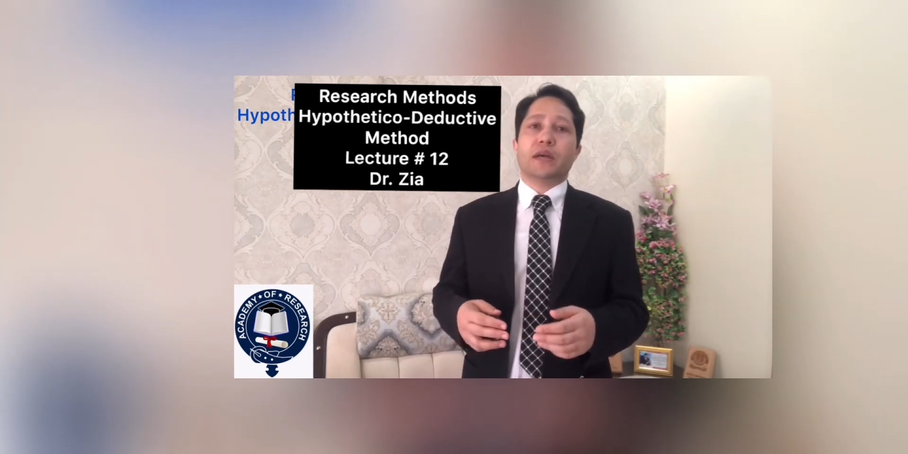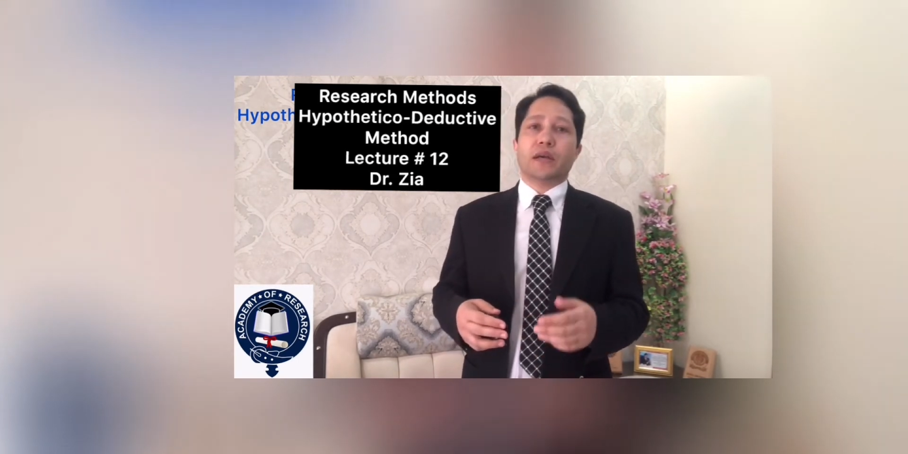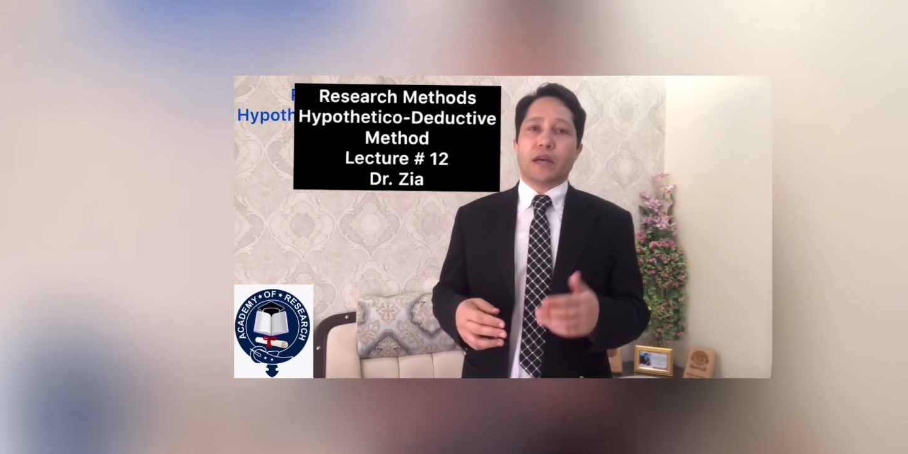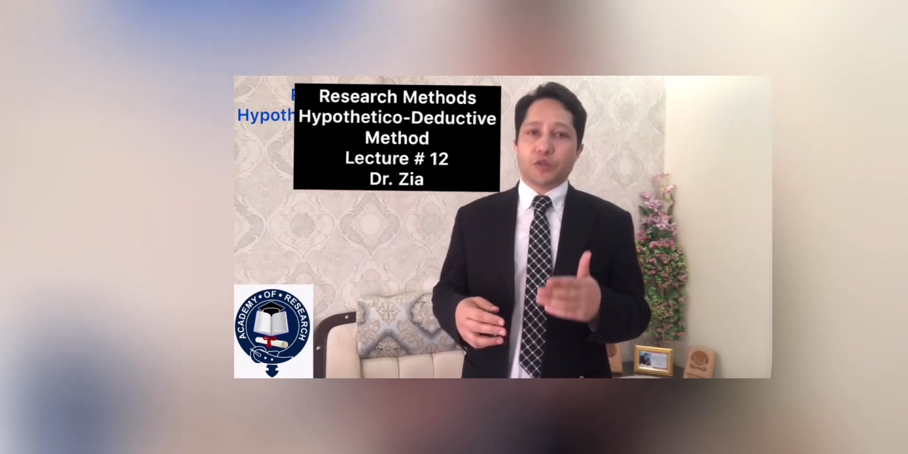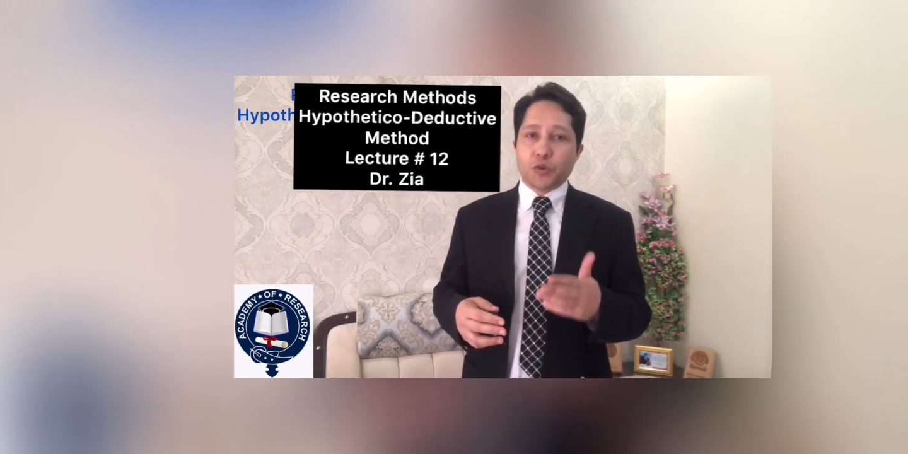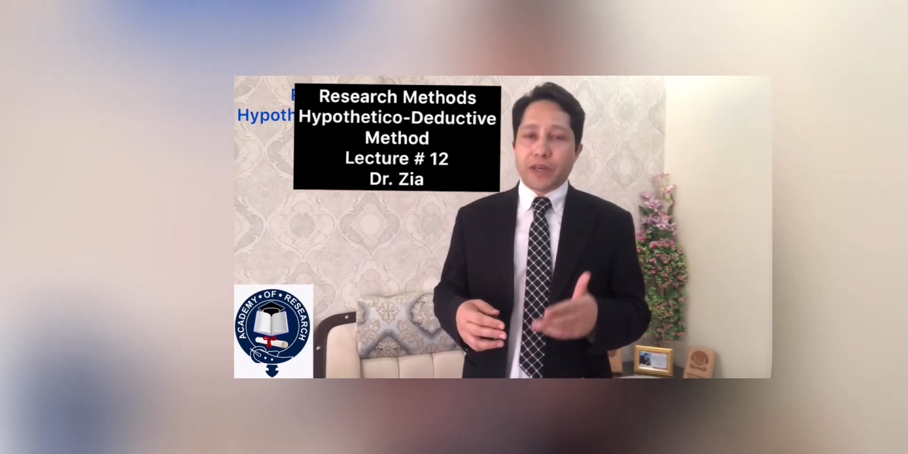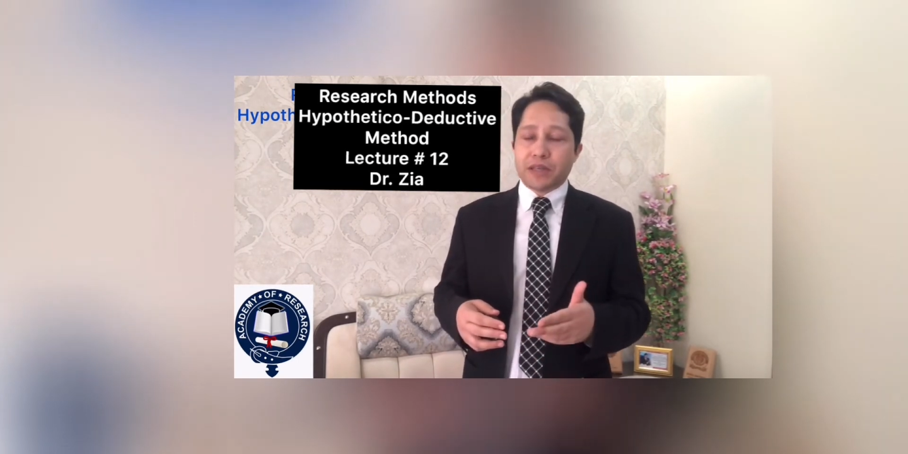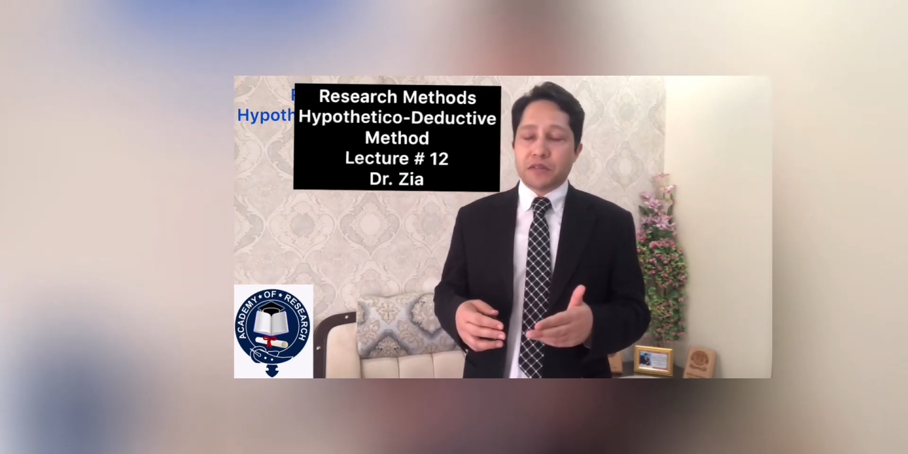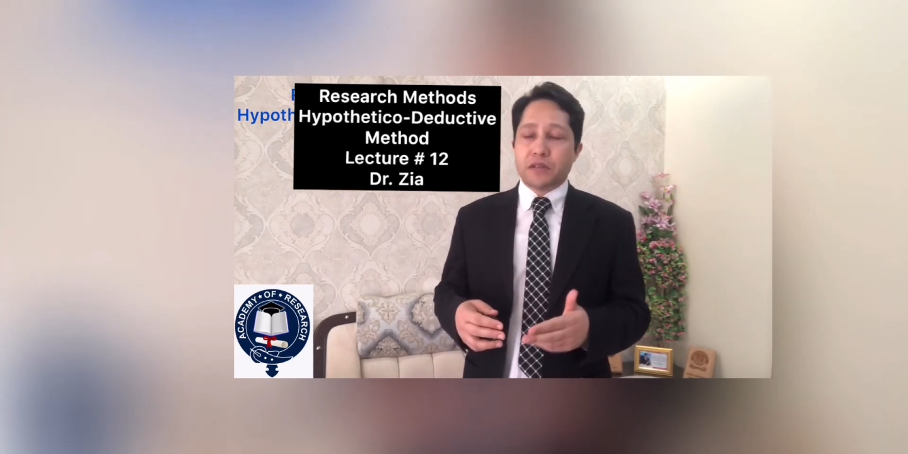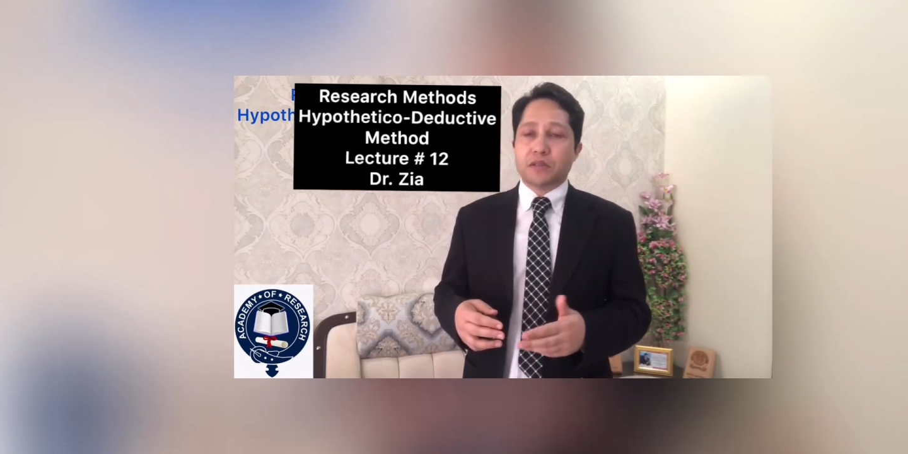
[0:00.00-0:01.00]

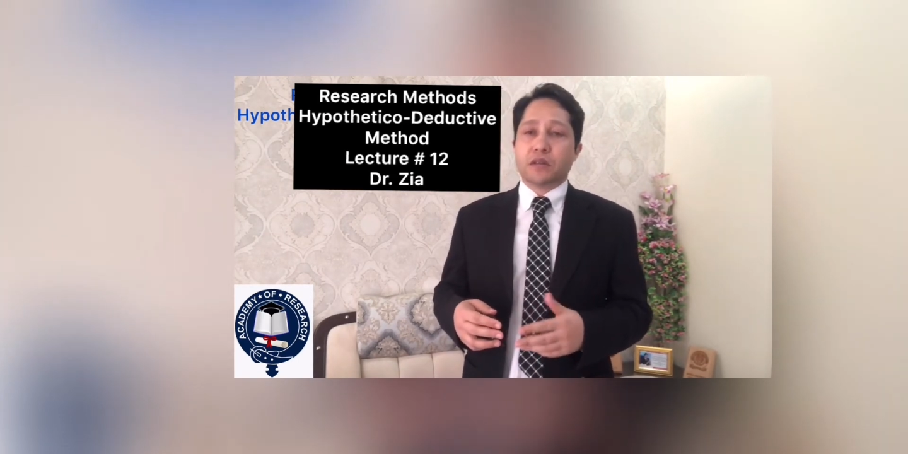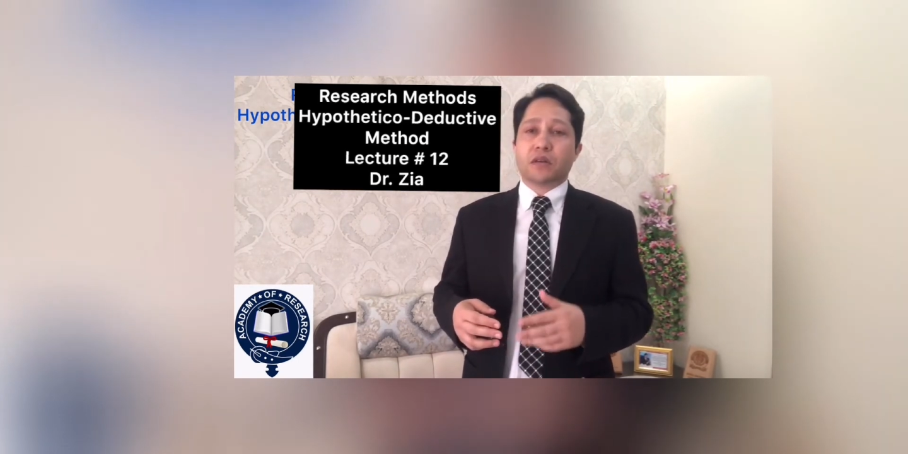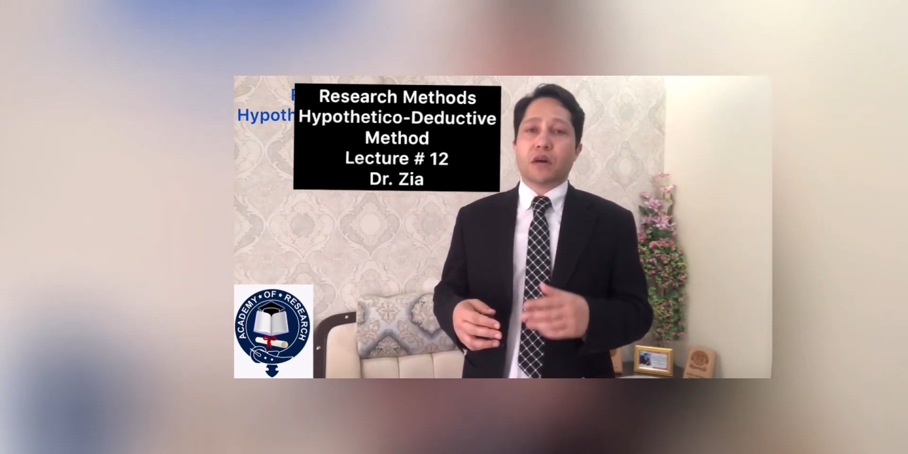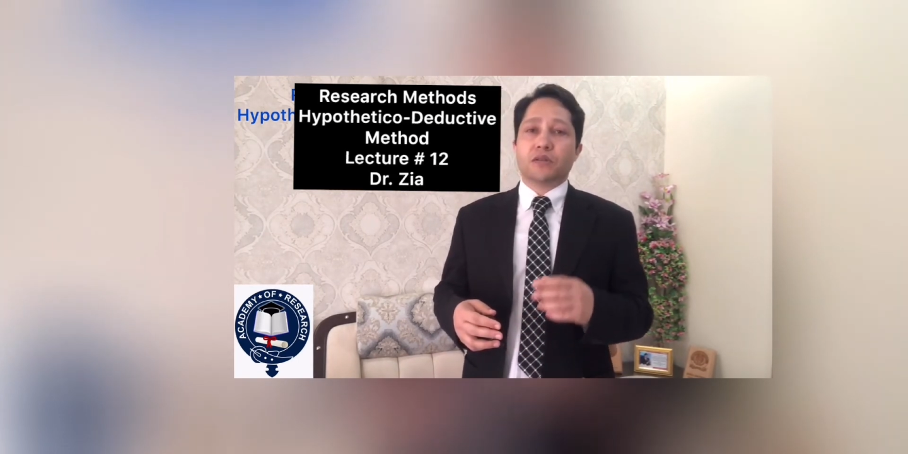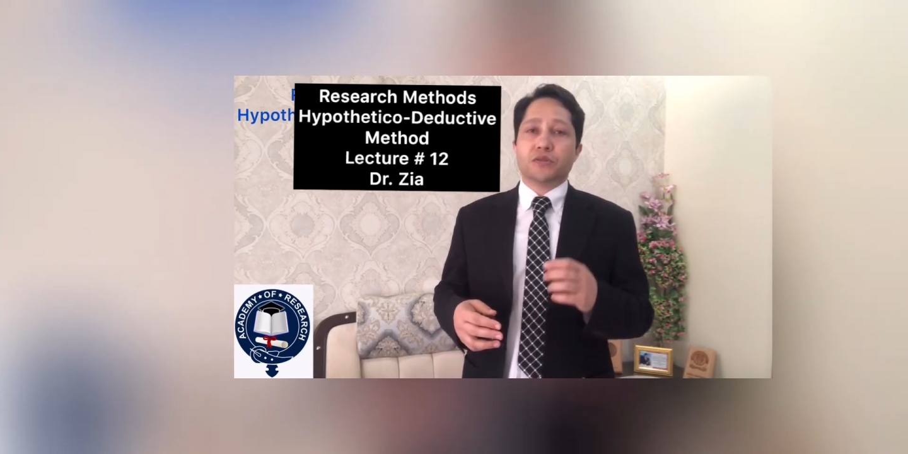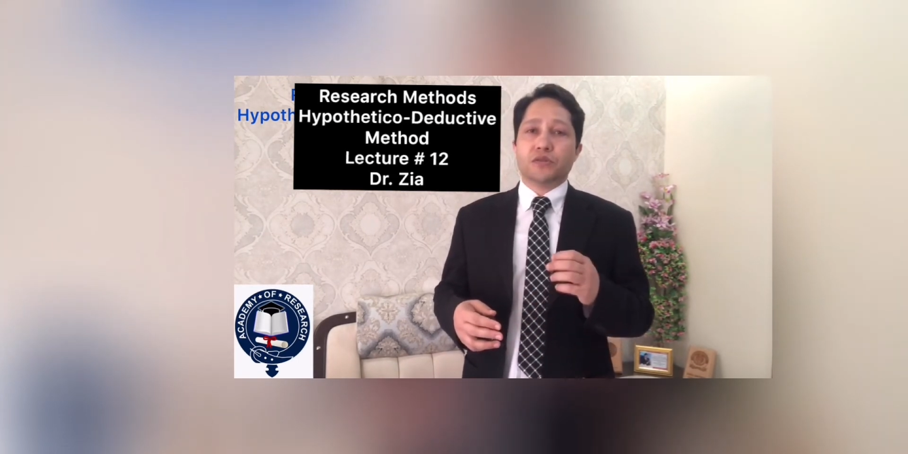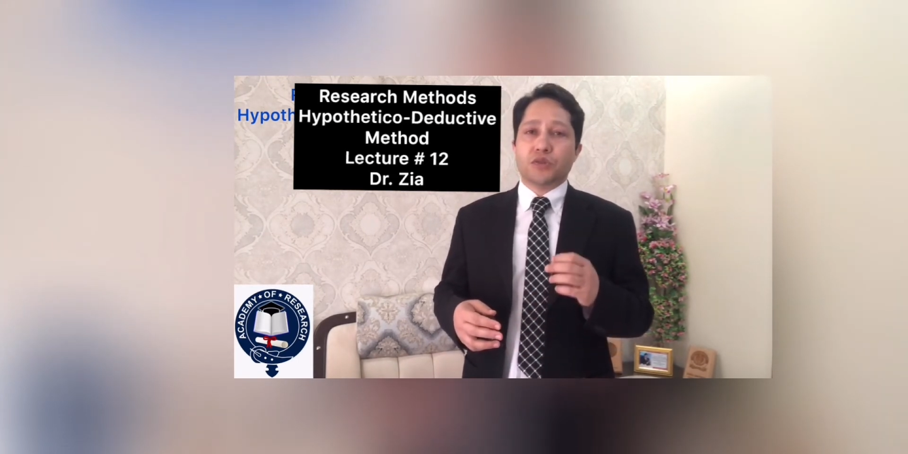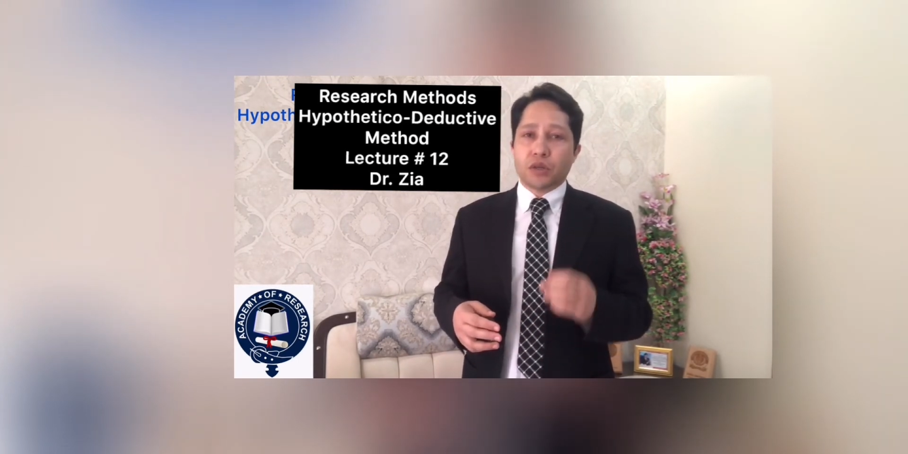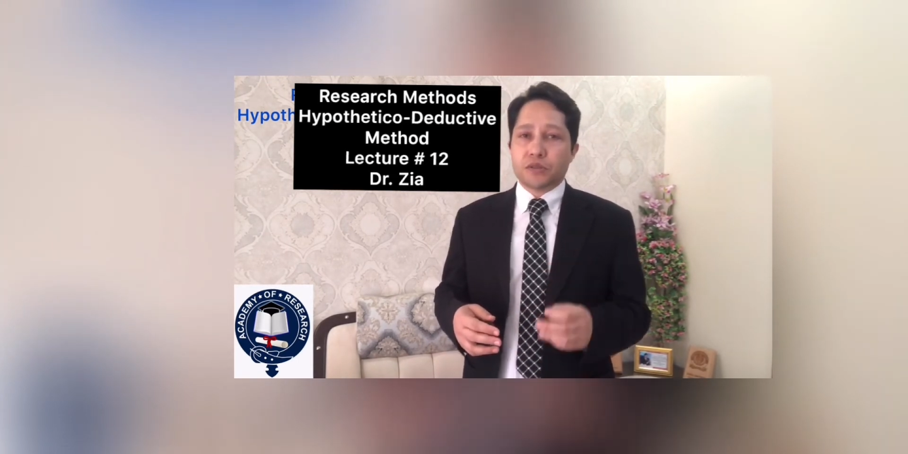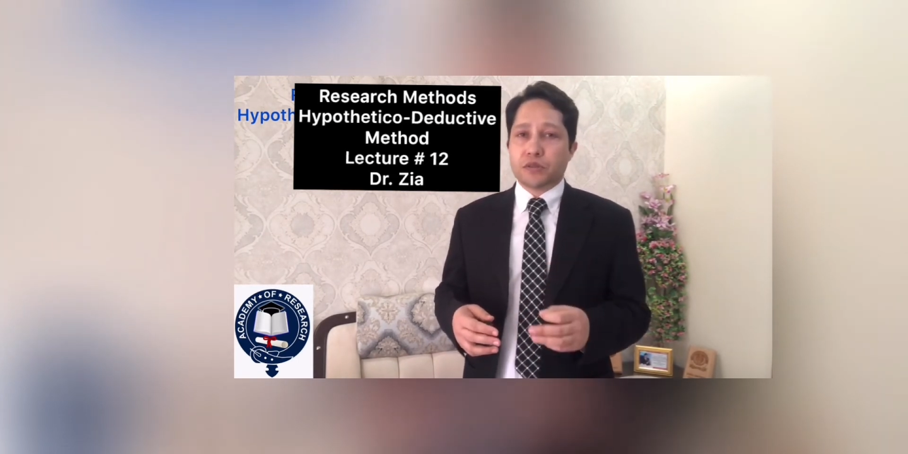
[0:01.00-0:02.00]
educated
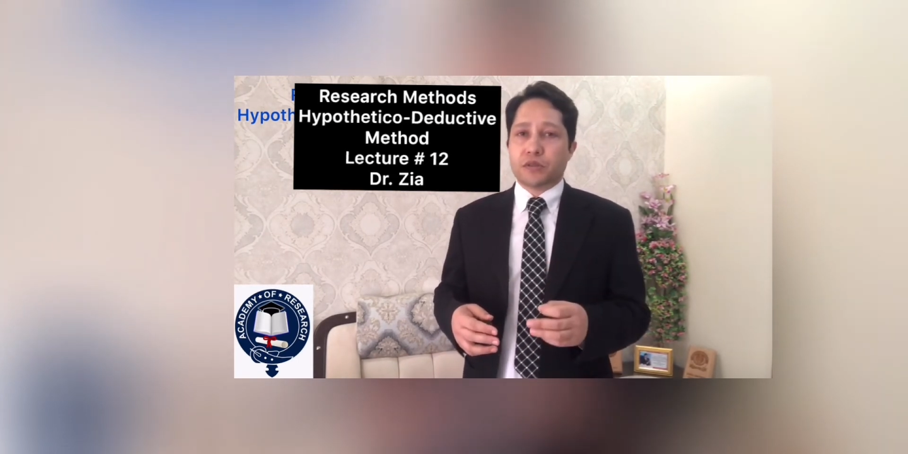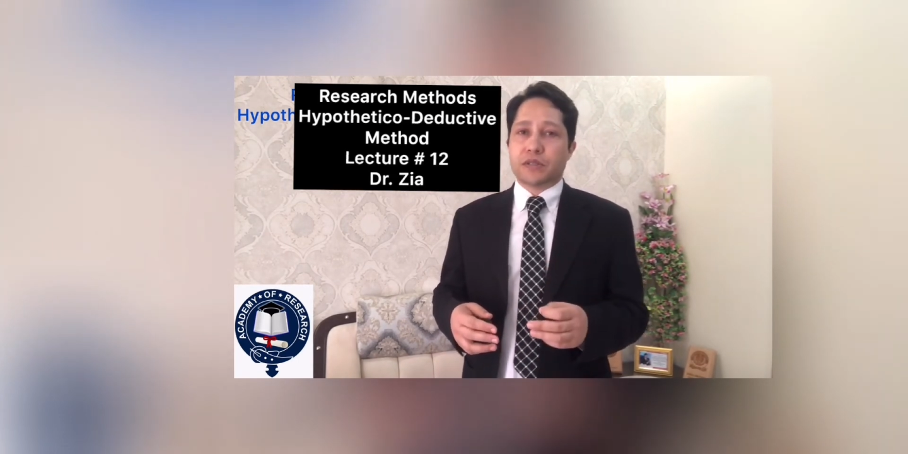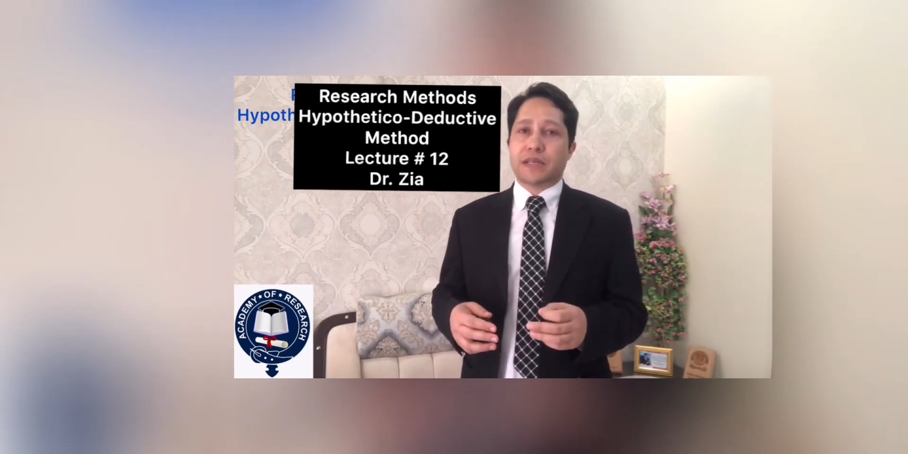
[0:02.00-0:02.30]
conjectures